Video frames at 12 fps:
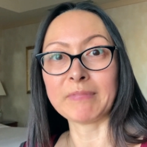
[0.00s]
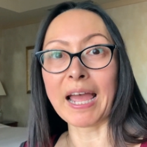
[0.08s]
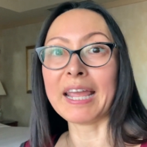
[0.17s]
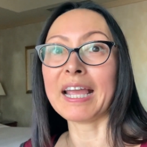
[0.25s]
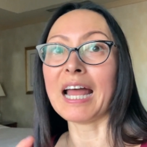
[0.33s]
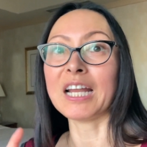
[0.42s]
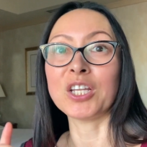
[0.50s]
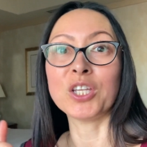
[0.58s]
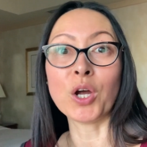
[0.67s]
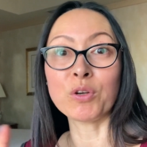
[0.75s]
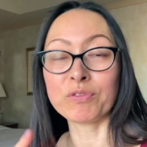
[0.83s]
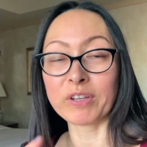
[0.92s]
I got a
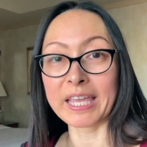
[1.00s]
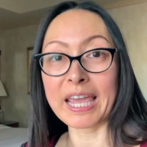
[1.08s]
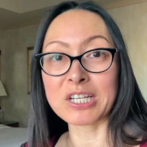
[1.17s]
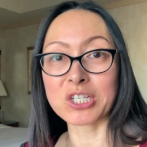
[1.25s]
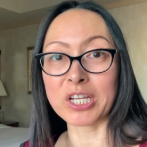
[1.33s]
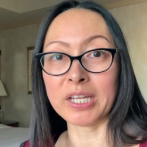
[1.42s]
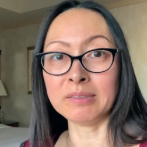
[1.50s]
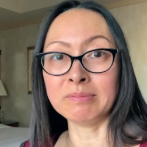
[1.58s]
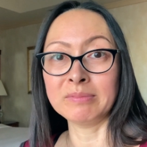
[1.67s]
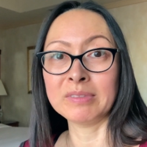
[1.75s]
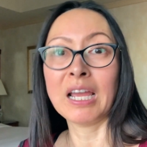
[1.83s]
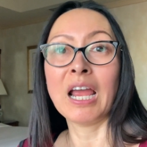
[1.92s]

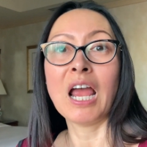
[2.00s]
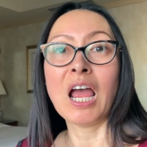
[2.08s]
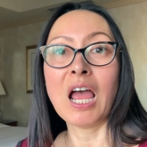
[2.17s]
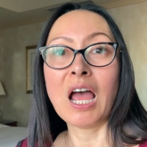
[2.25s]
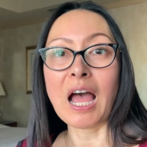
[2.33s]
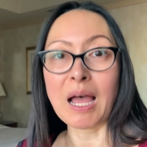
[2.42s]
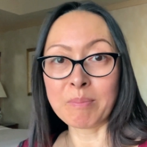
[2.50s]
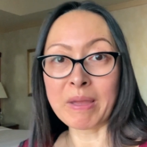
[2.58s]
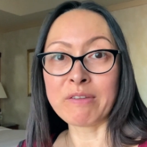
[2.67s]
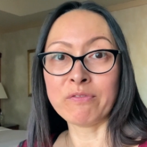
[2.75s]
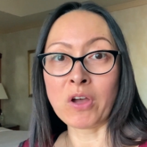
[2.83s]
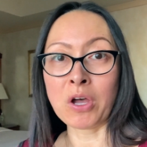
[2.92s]
notification on
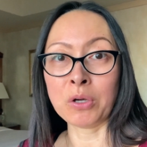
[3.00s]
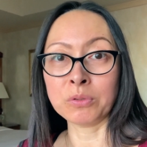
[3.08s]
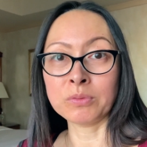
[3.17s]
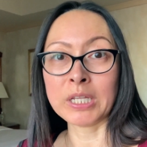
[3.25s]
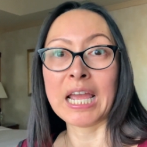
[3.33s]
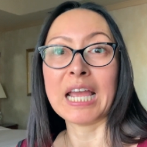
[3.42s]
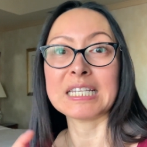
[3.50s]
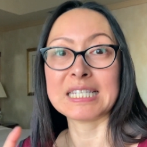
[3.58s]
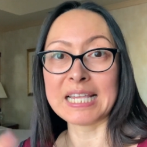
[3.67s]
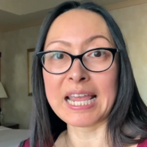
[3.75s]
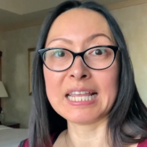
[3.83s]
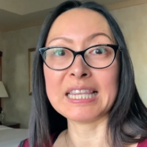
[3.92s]
my phone
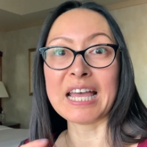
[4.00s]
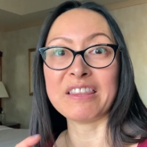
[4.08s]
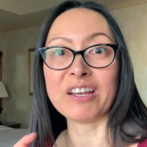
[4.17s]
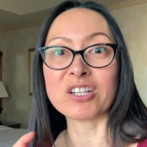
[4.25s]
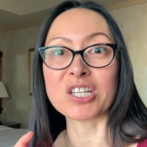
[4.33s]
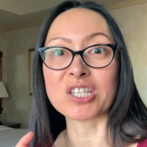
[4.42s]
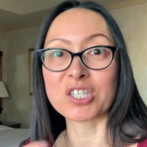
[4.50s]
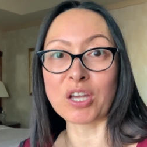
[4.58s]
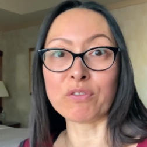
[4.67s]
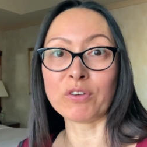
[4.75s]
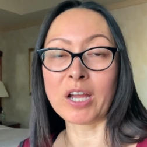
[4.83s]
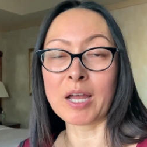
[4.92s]
saying that there's a
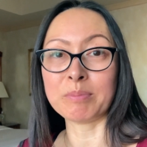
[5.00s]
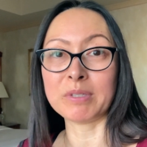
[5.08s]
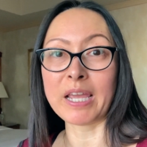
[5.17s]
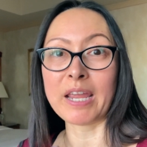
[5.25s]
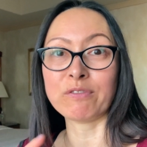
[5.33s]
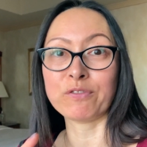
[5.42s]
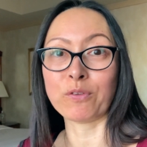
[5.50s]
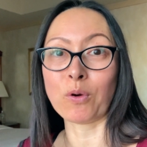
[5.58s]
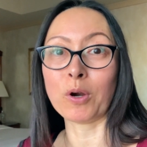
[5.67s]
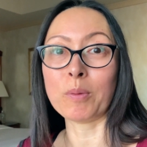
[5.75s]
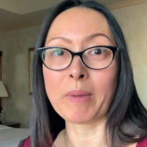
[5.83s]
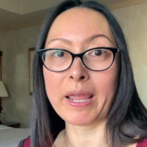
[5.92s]
software update
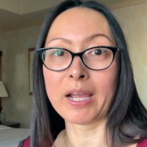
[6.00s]
for my